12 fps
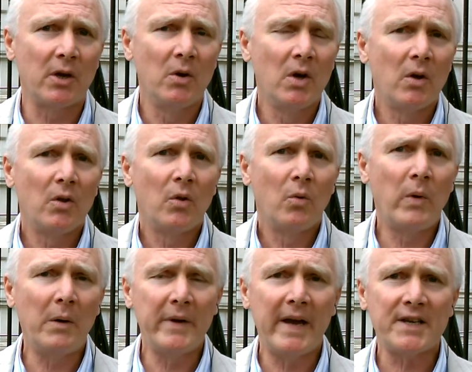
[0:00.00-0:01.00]
So
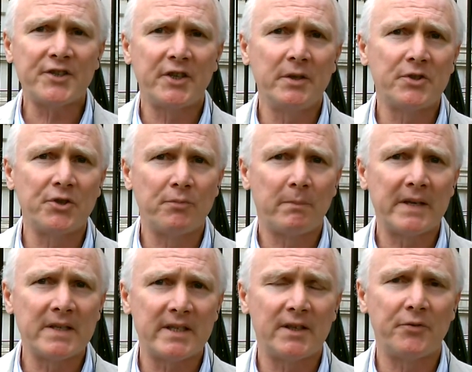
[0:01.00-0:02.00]
when we ask you to
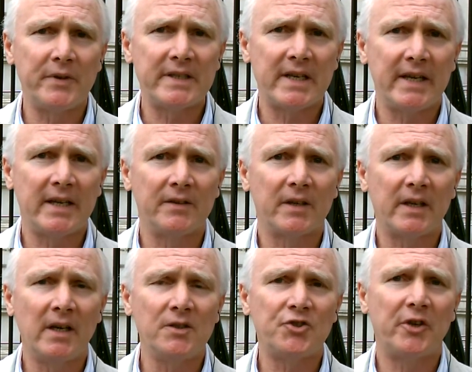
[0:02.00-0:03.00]
consider retaking the
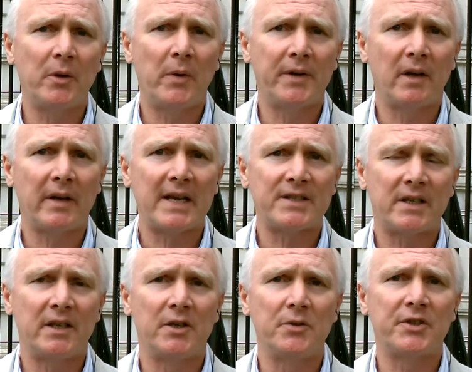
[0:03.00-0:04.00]
country, we're not
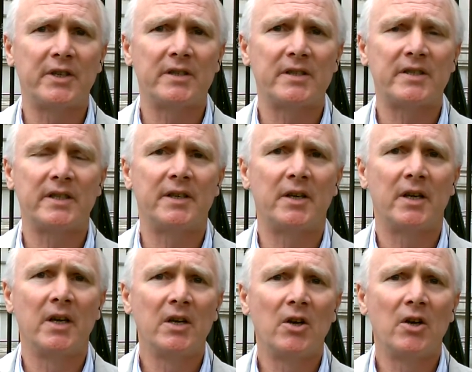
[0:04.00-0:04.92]
asking you to consider